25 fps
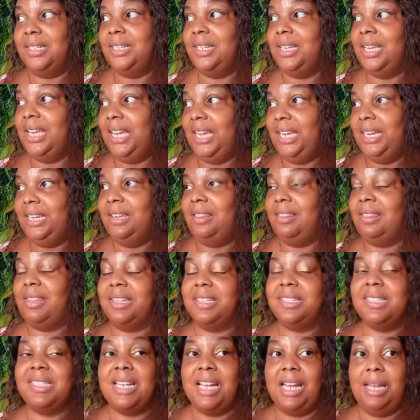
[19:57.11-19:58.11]
in this
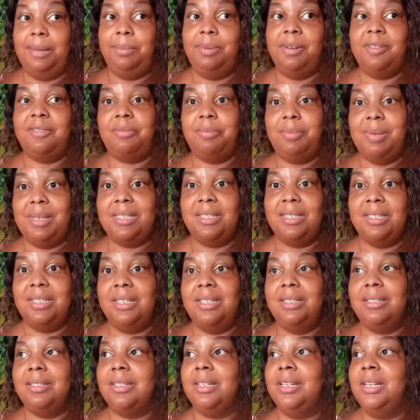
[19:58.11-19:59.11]
type of
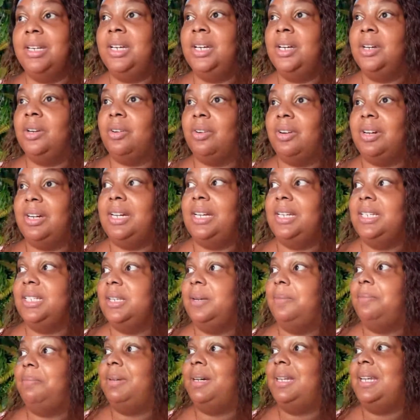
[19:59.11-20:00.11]
business. right?
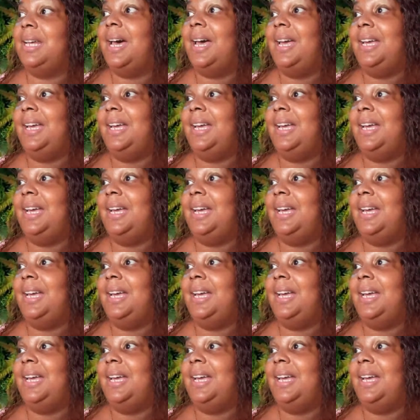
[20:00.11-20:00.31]
But I